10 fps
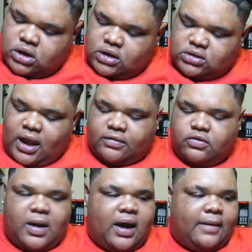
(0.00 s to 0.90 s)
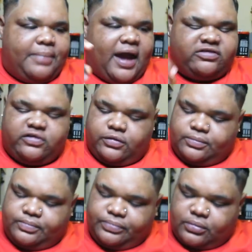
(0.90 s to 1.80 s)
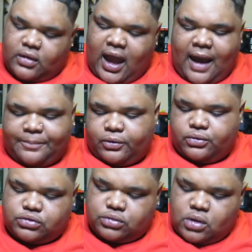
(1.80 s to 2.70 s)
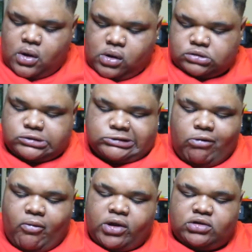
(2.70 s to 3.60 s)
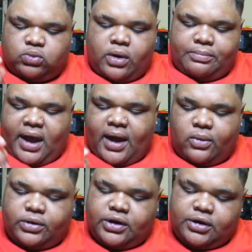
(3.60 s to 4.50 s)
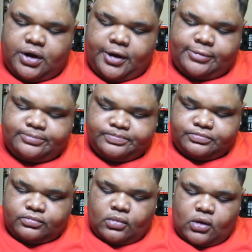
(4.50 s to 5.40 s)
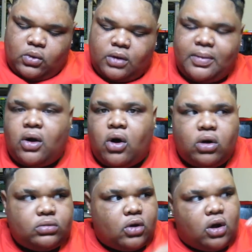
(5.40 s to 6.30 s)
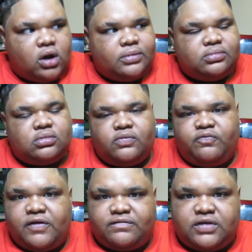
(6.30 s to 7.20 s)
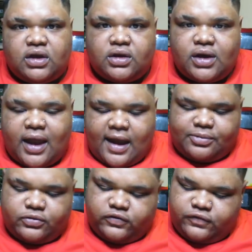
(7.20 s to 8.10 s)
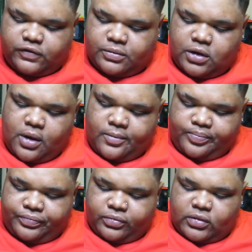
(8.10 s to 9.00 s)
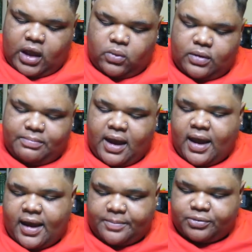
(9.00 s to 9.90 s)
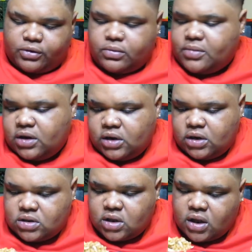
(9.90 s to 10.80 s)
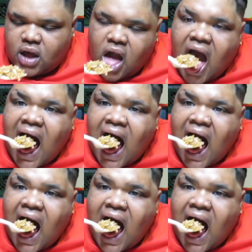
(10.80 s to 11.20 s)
it's like you buy a batch of apples and there's one bad one in there. What about all them 15 good apples? You feel me? That one bad apple don't mean anything.